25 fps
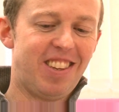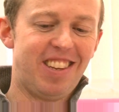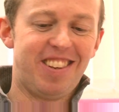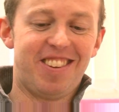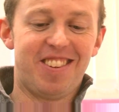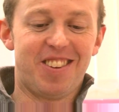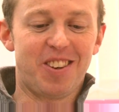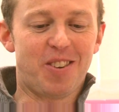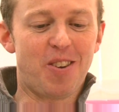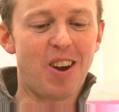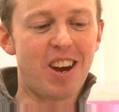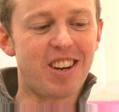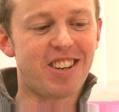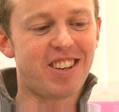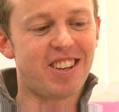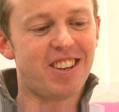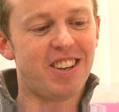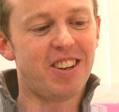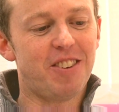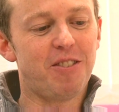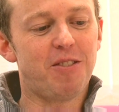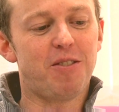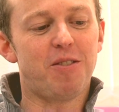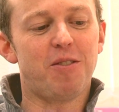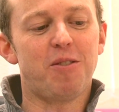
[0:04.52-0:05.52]
This is the
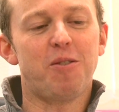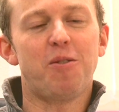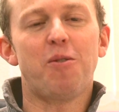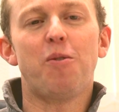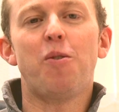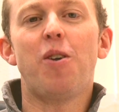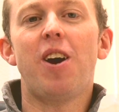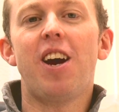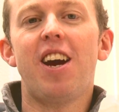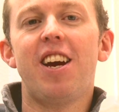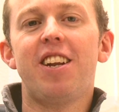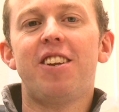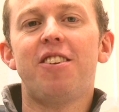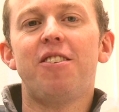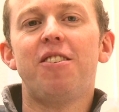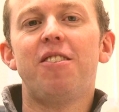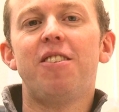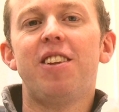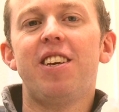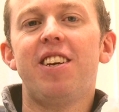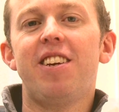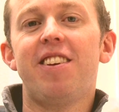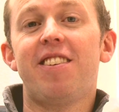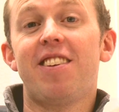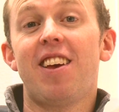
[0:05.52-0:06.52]
question of where
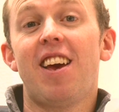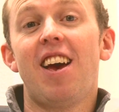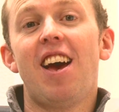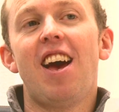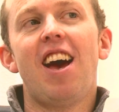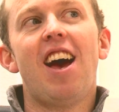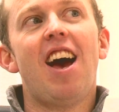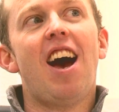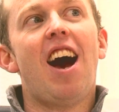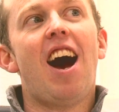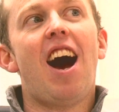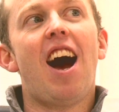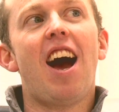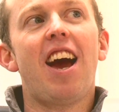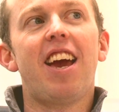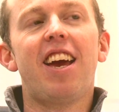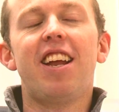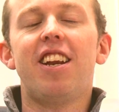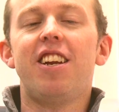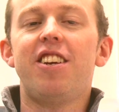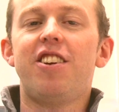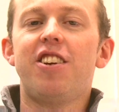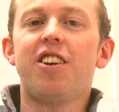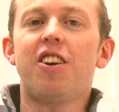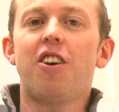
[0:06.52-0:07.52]
do these high
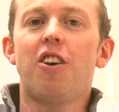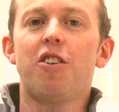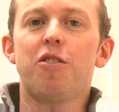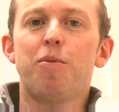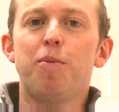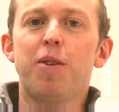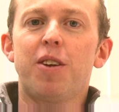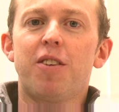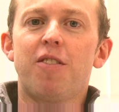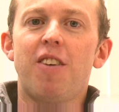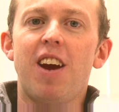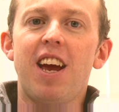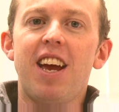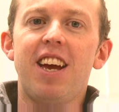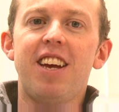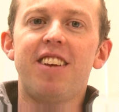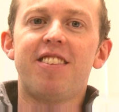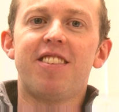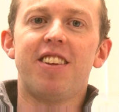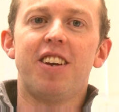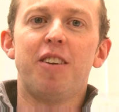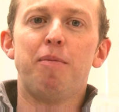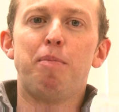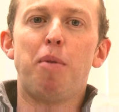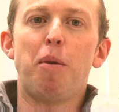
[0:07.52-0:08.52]
energy cosmic
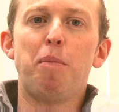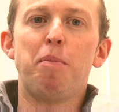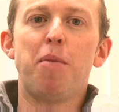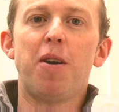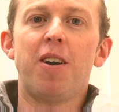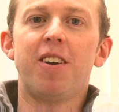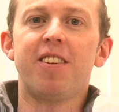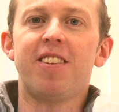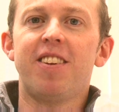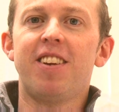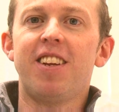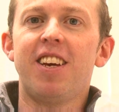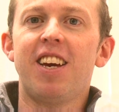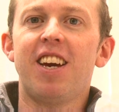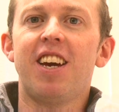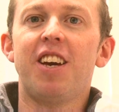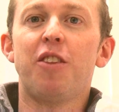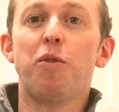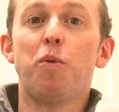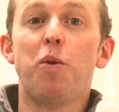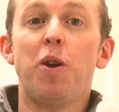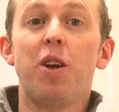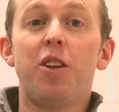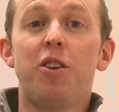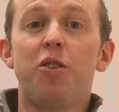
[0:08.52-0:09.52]
rays that are bombarding the
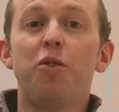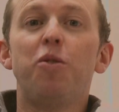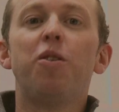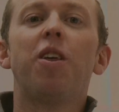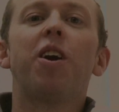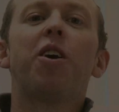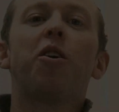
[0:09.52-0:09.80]
Earth, where do